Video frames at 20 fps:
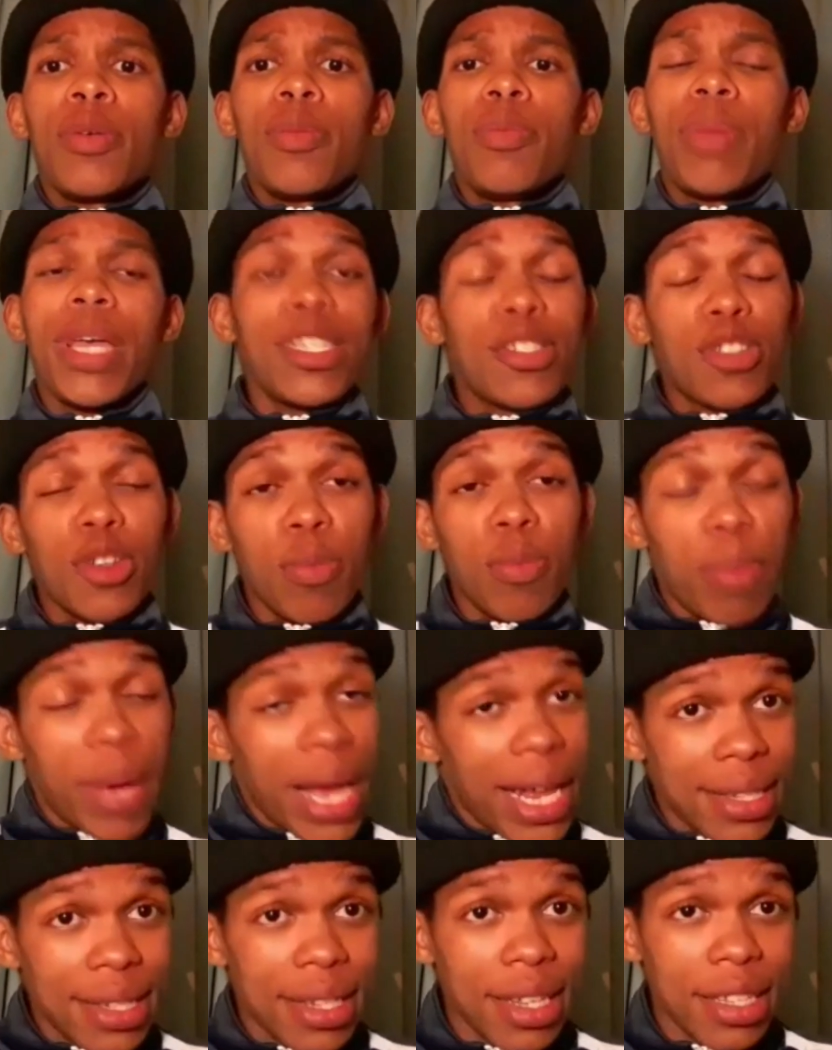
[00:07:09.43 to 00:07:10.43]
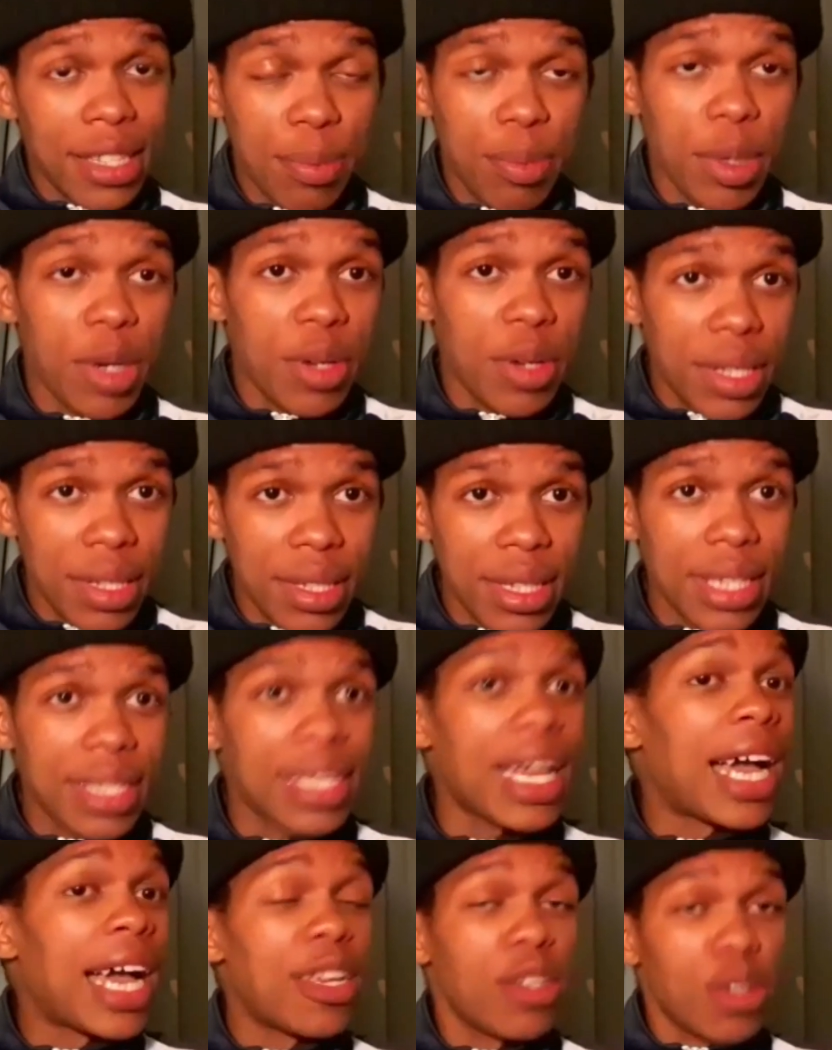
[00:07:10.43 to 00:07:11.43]
based on past experiences,
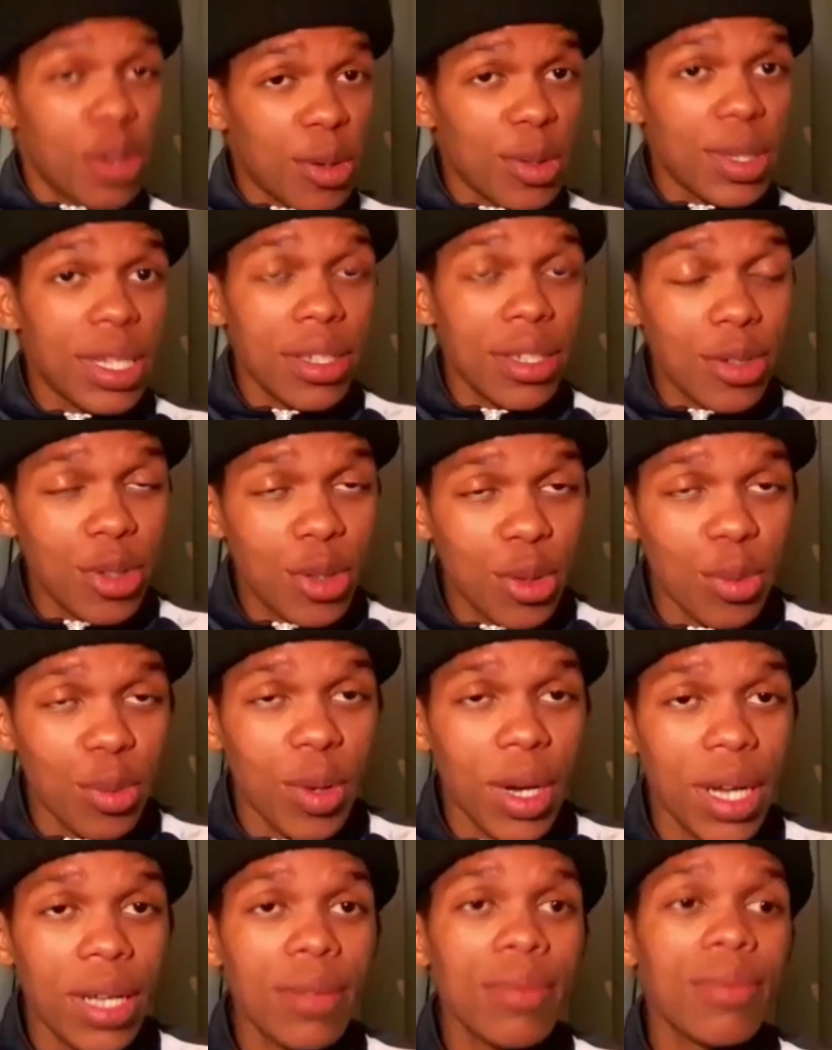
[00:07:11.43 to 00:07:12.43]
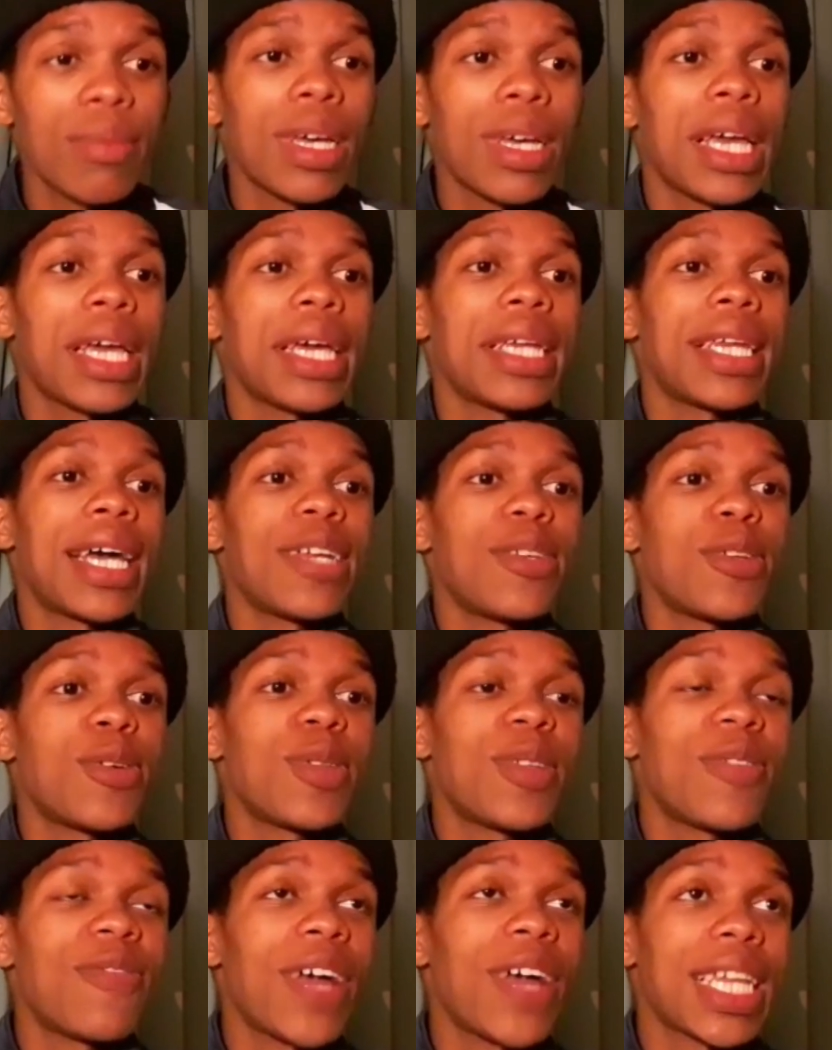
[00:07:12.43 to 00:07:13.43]
I know this too well, and I know
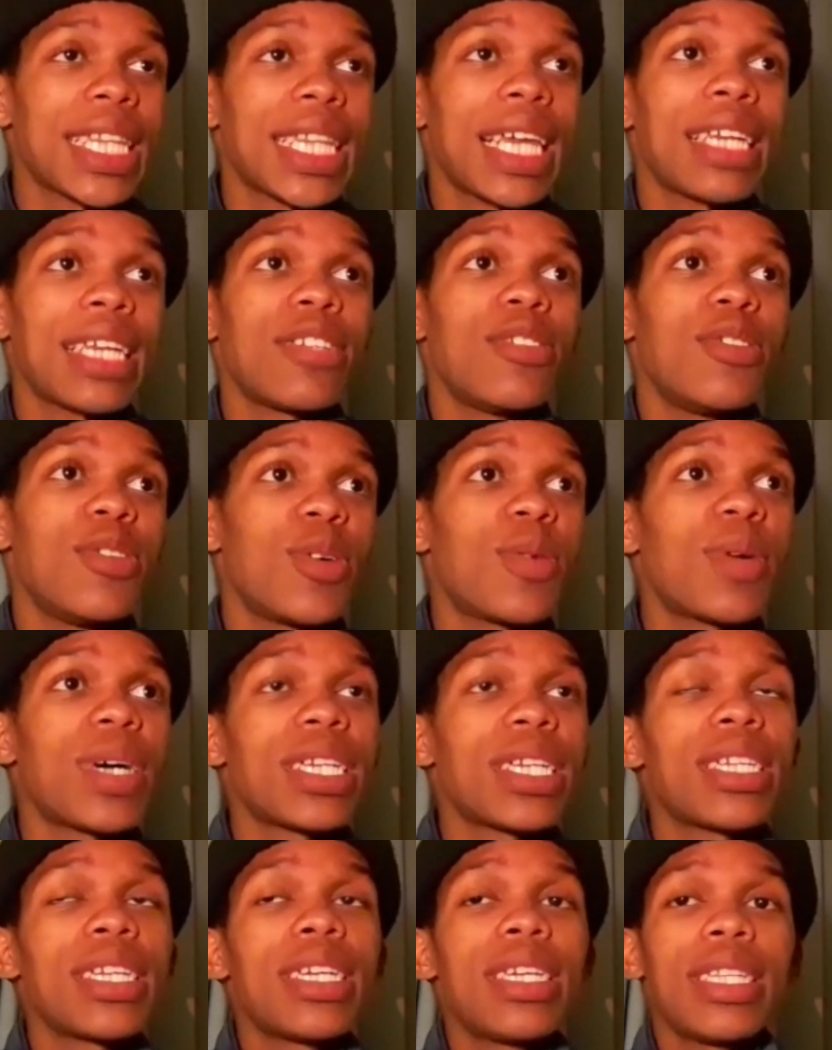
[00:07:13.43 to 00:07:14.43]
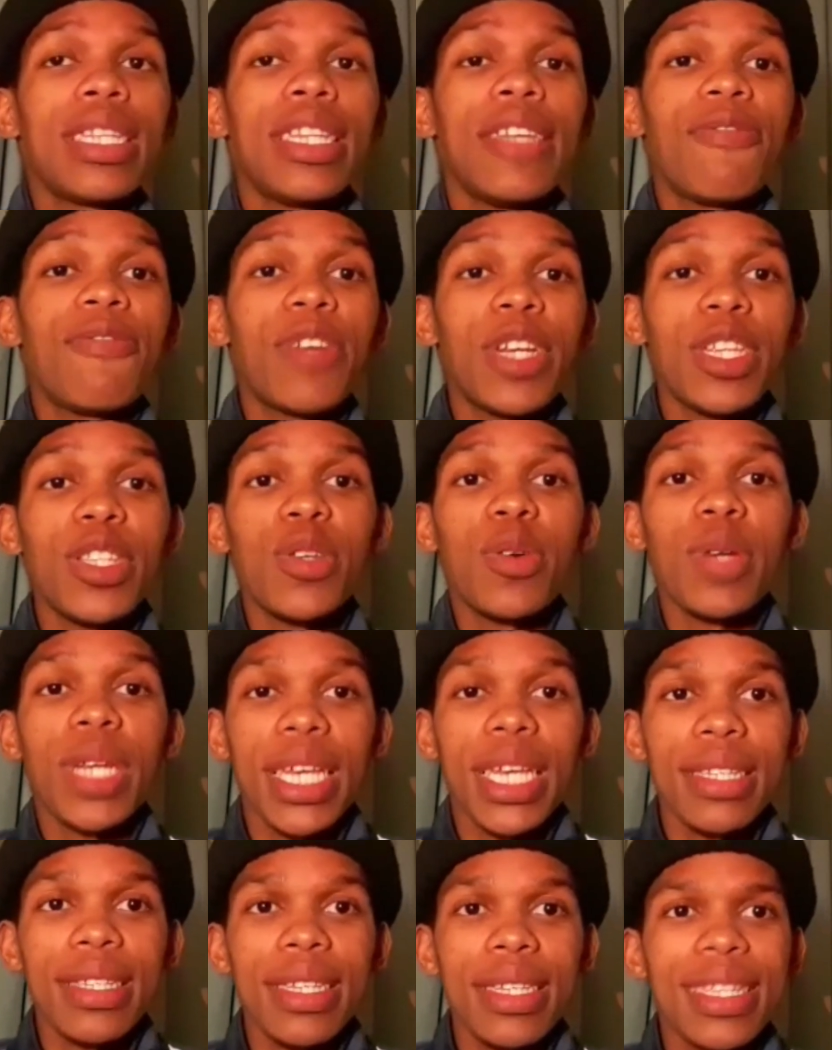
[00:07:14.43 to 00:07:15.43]
the fact that, you know what, the friend zone
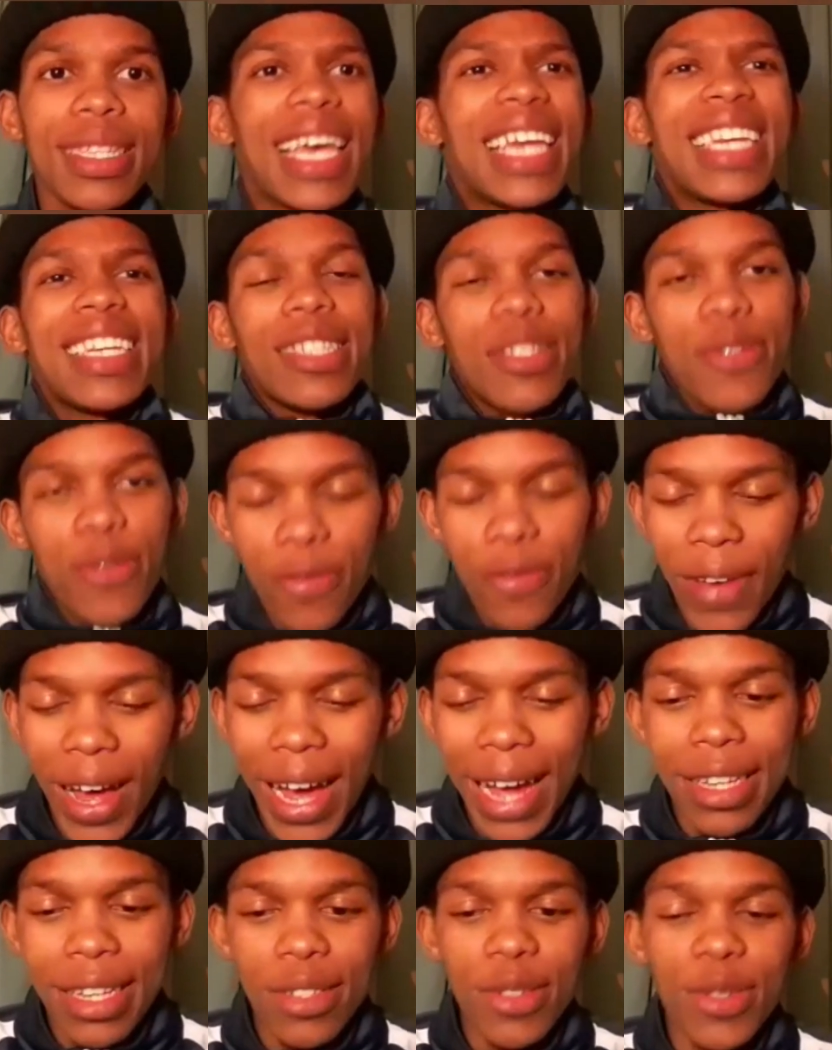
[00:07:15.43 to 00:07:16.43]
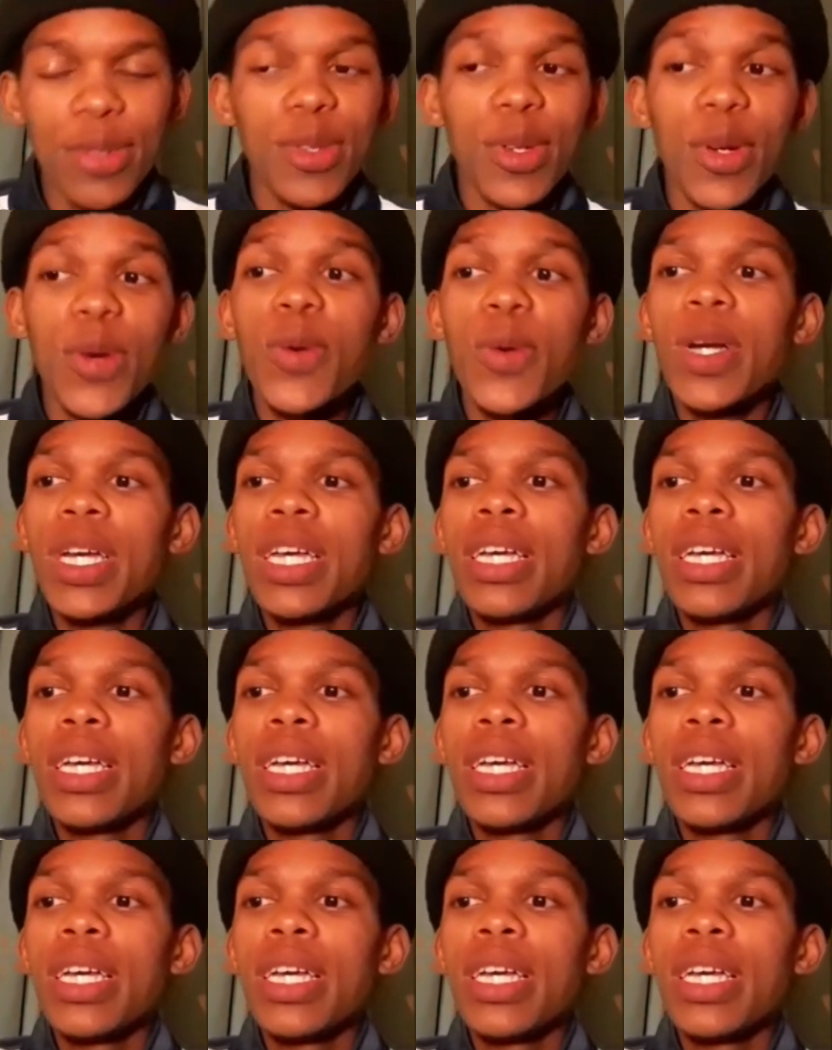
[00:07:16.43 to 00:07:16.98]
exists, and it's fine, you know.